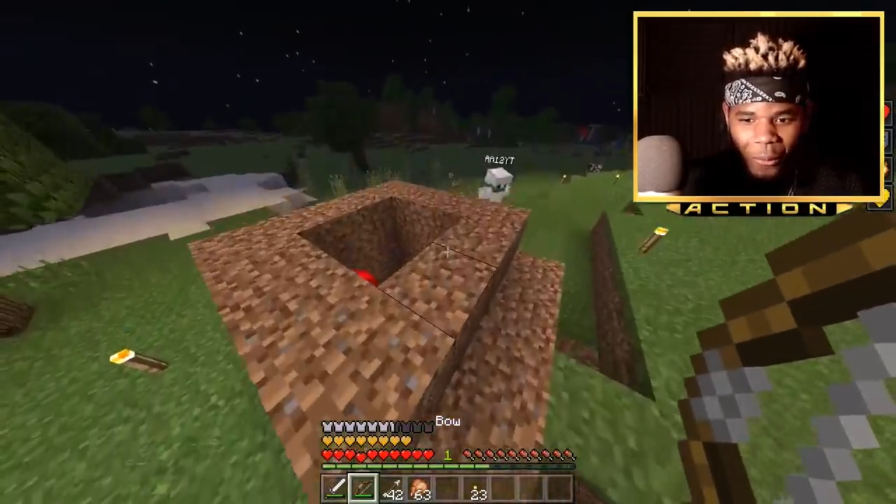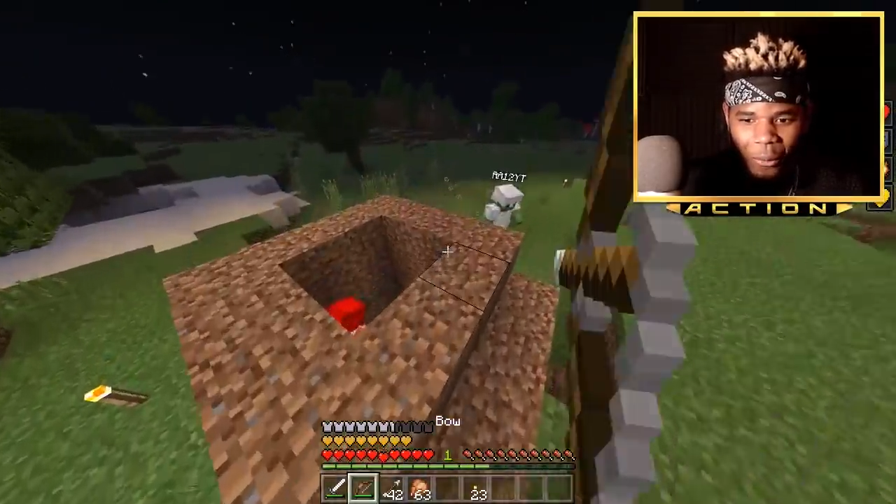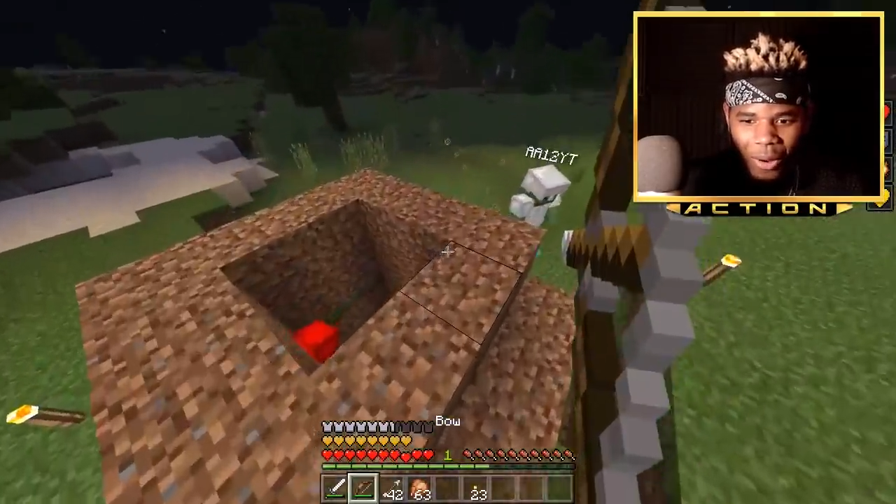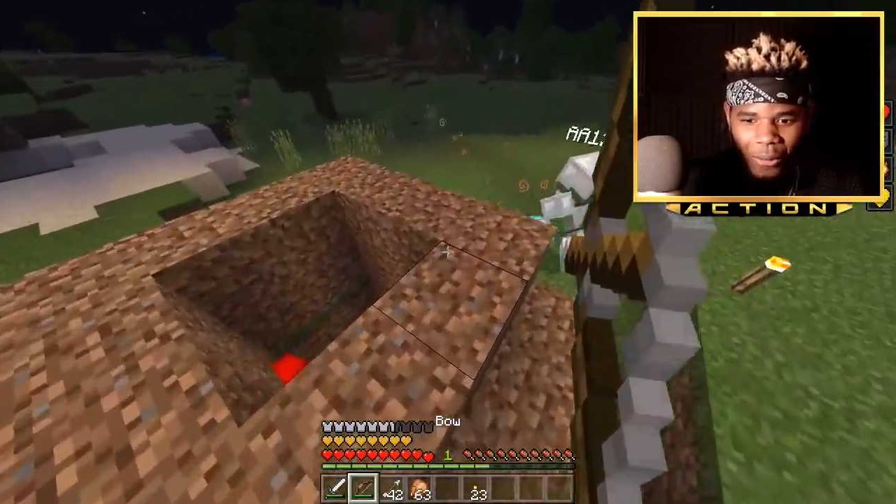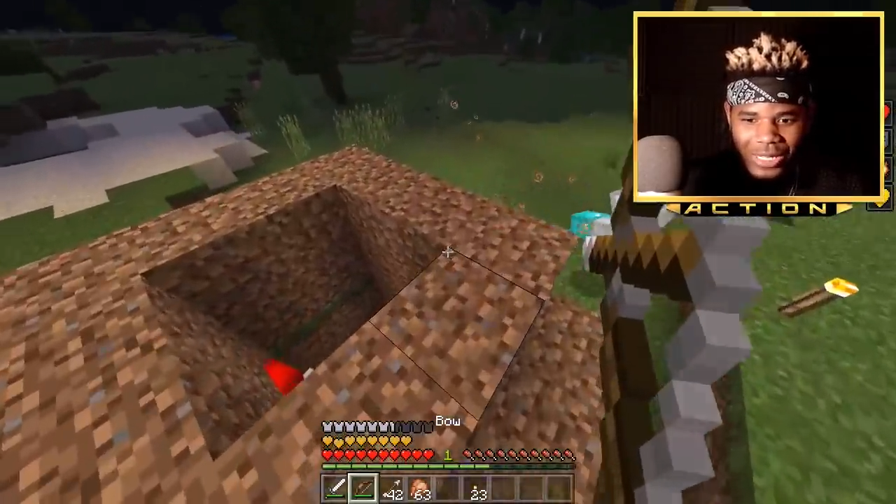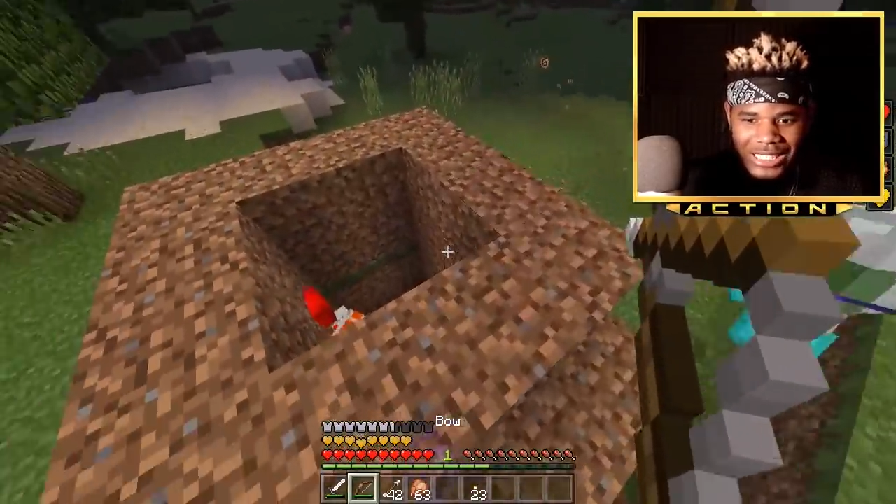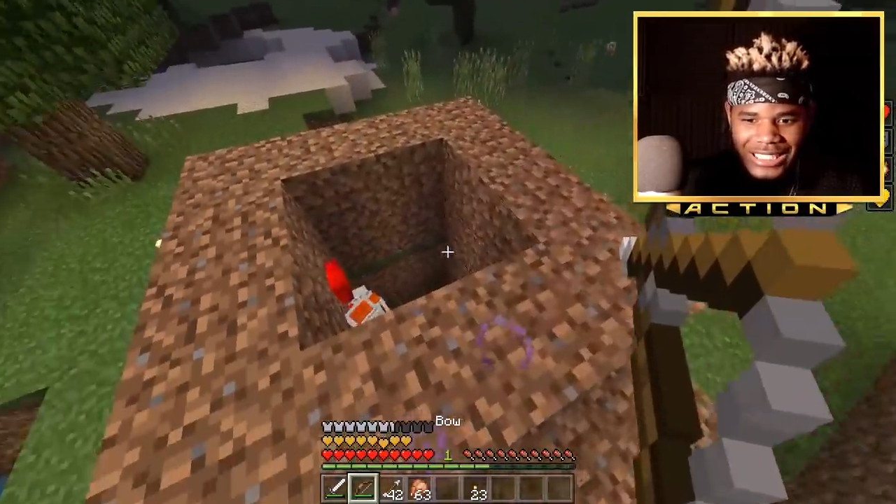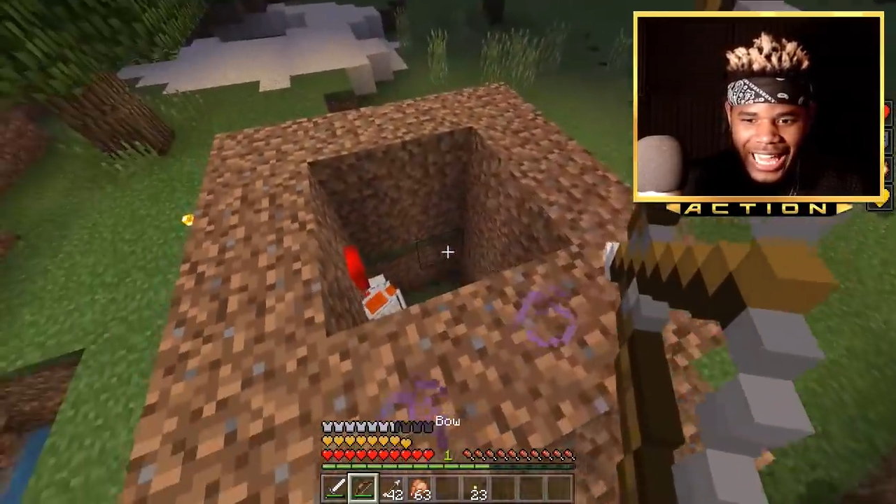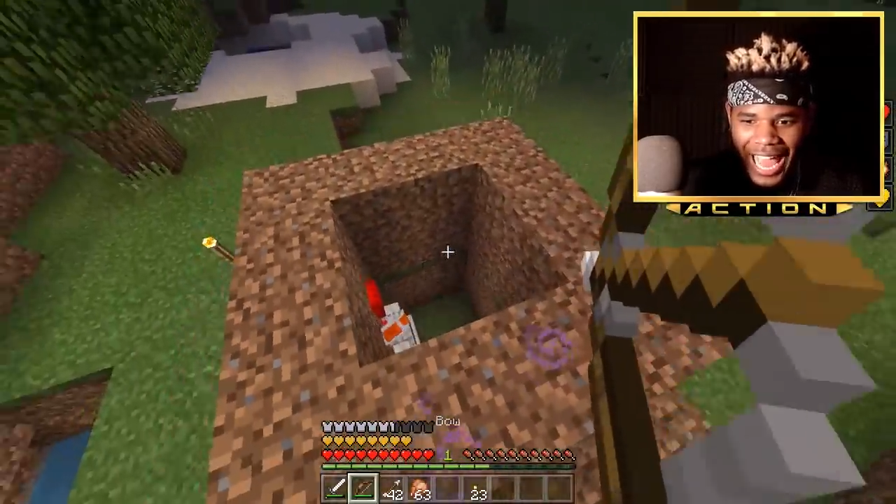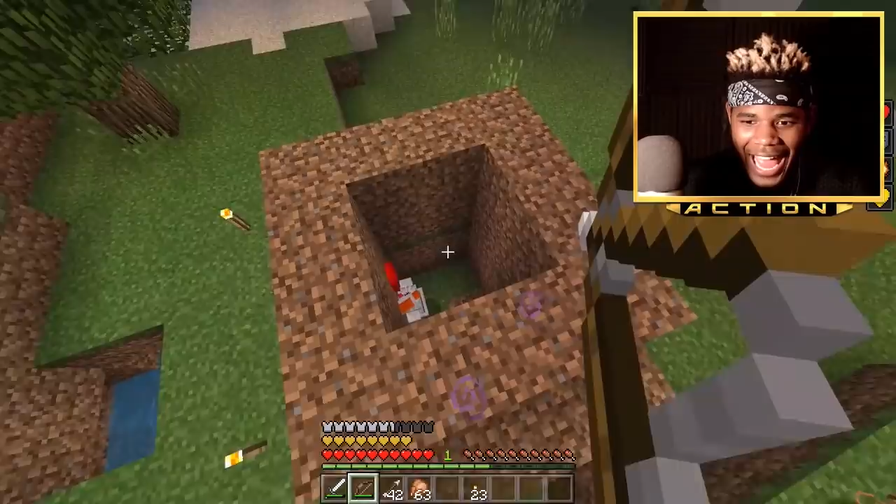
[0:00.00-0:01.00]
swim. What was
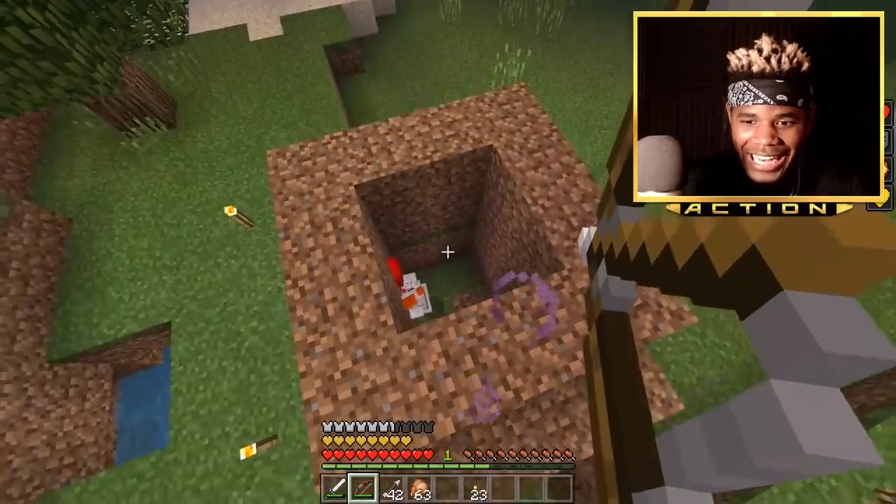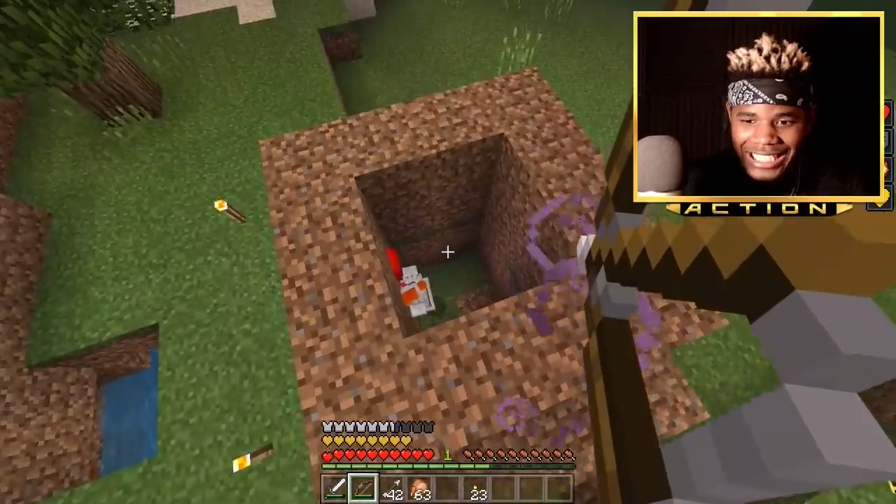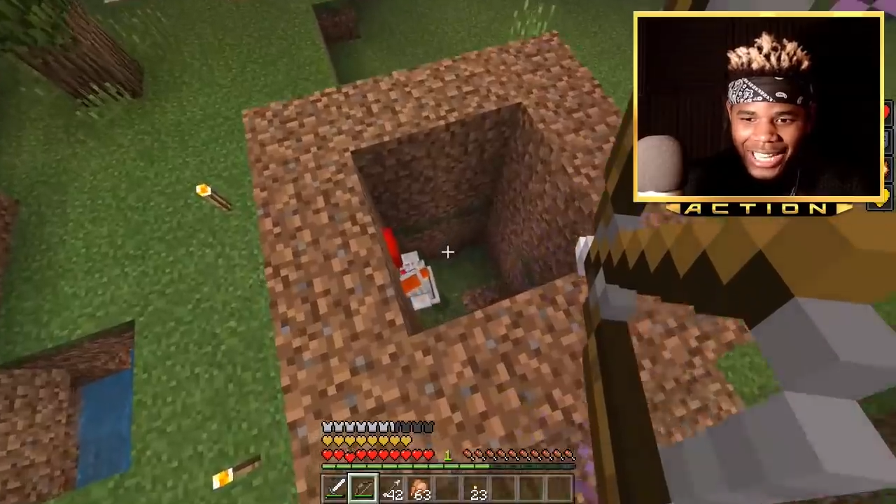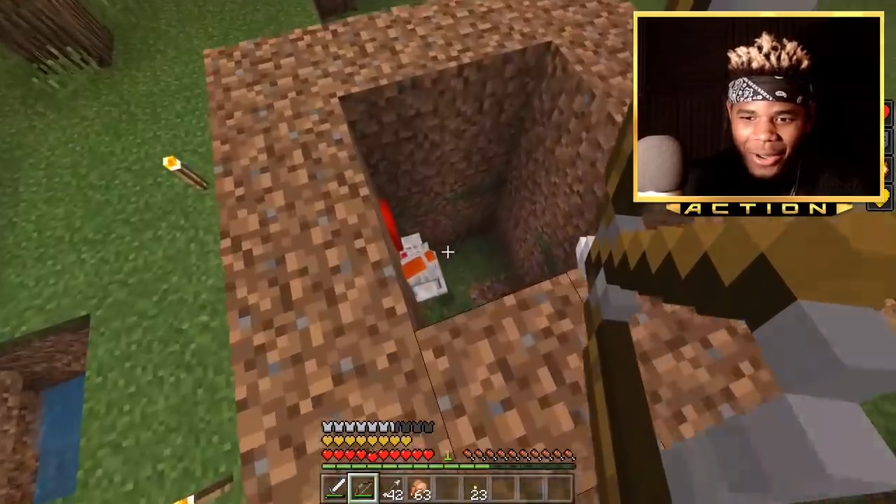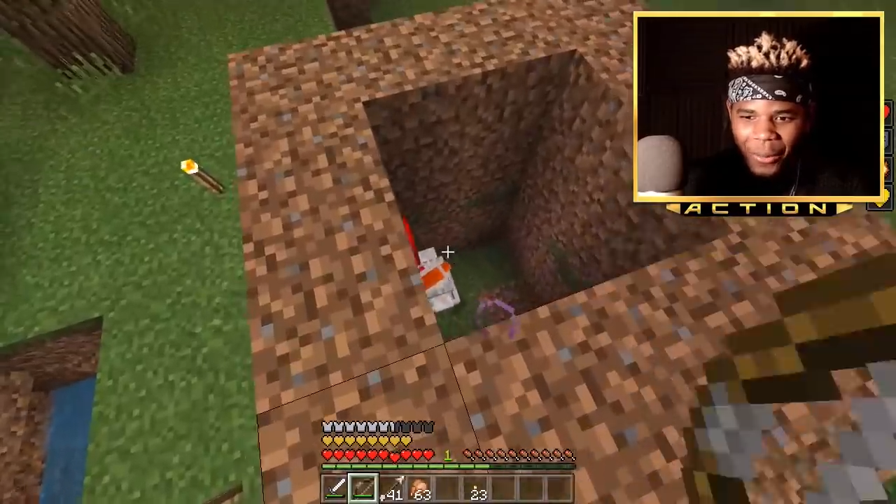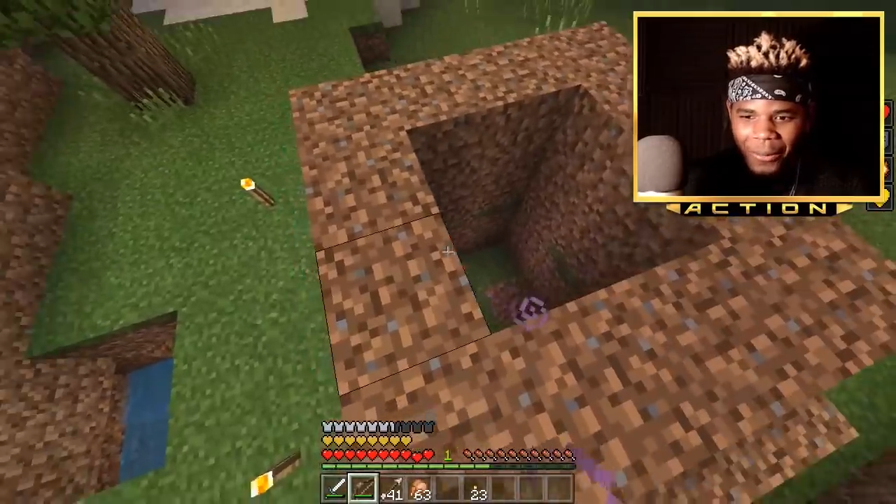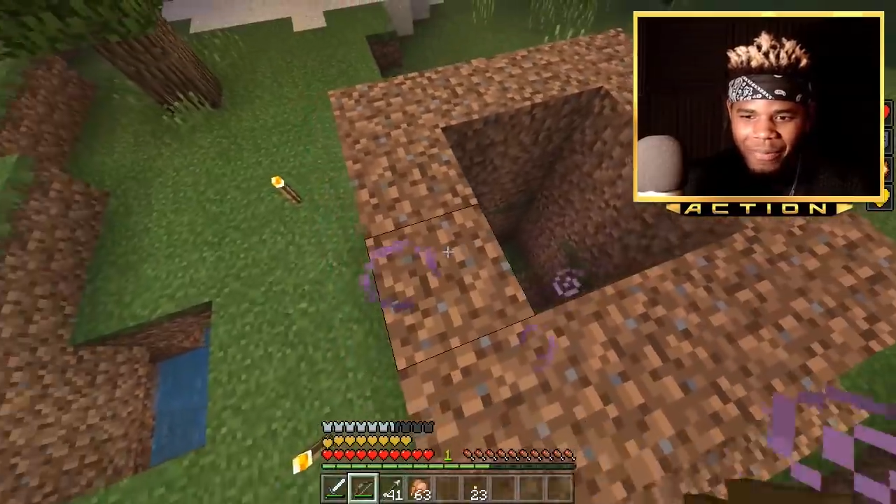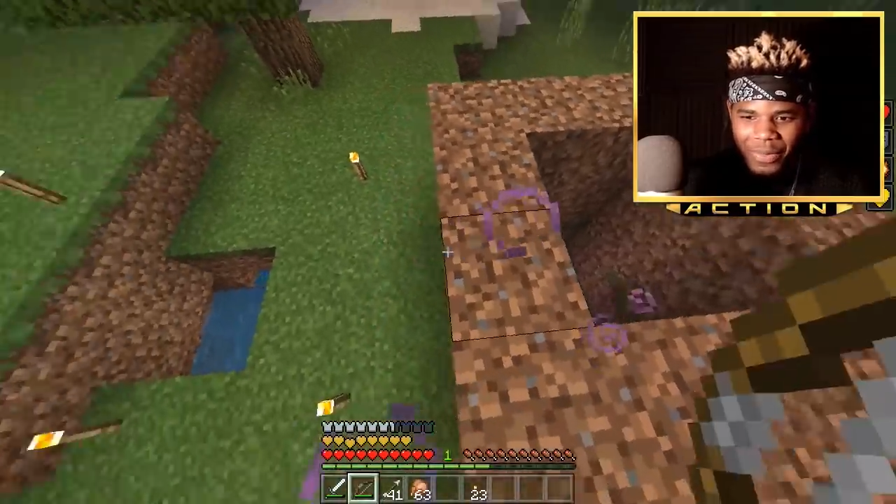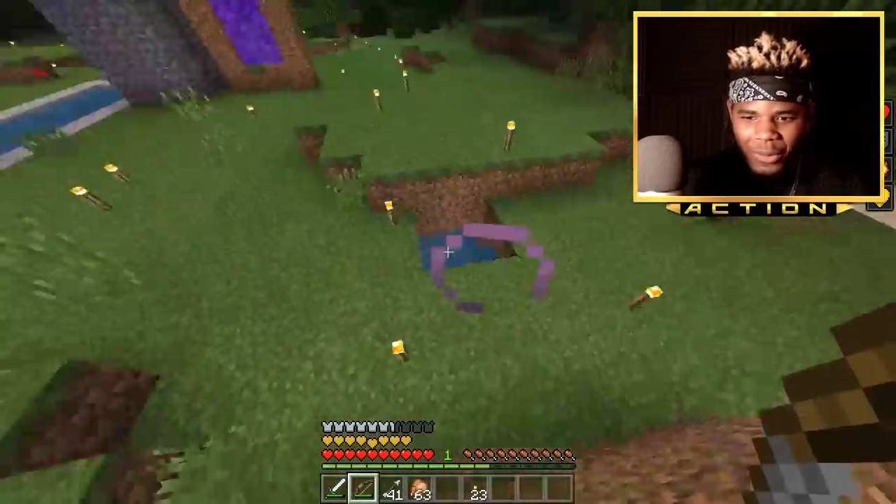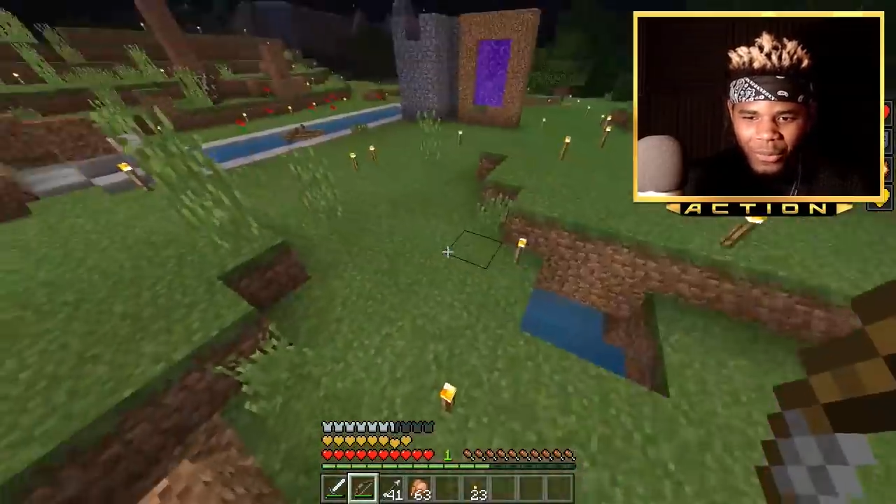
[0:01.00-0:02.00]
I that? I
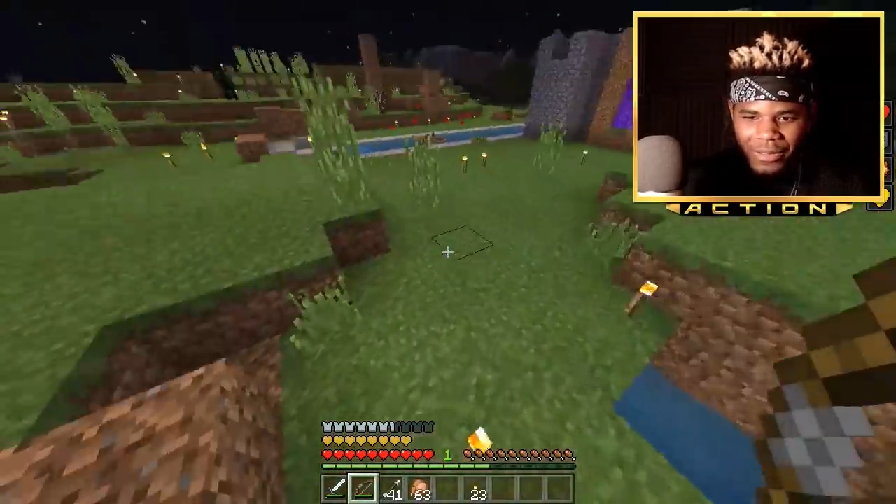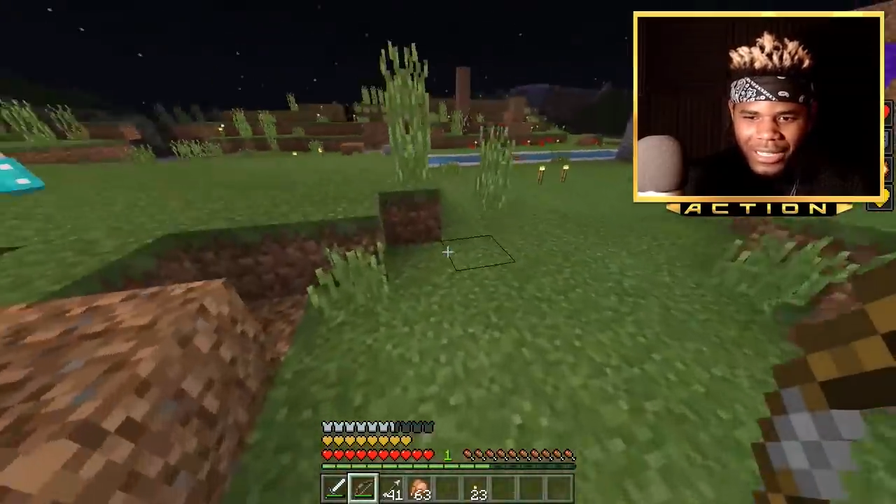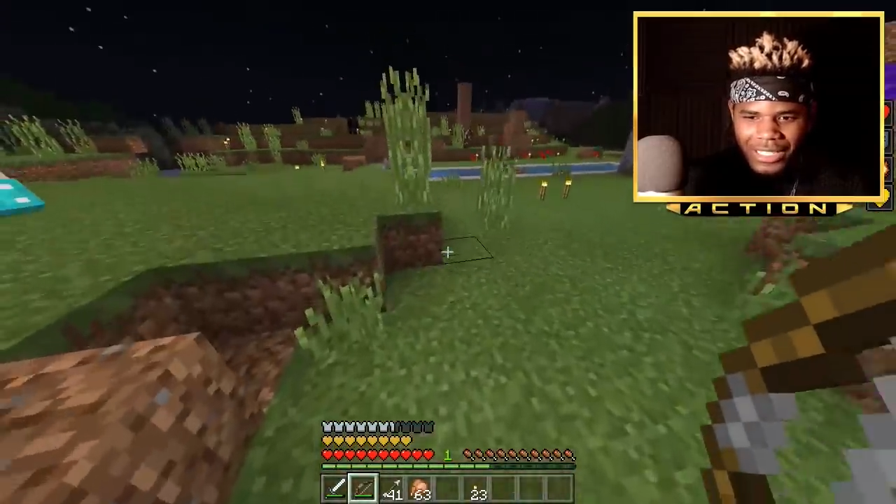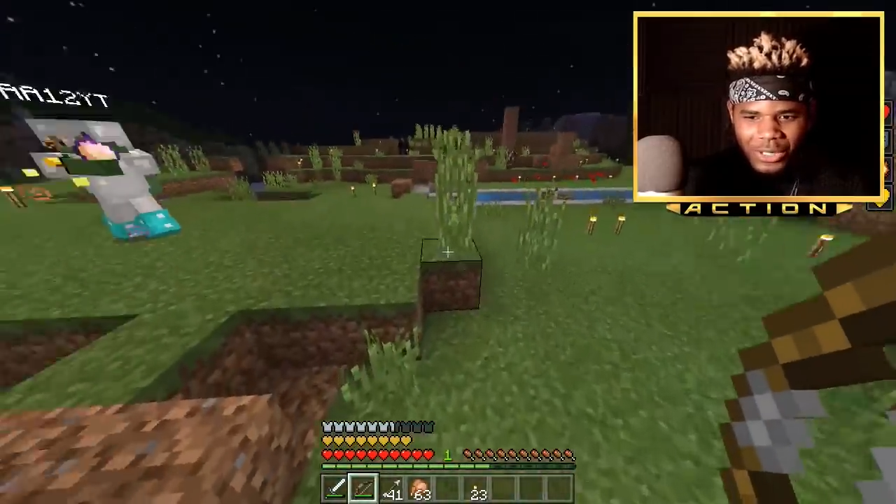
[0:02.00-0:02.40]
lied. I lied.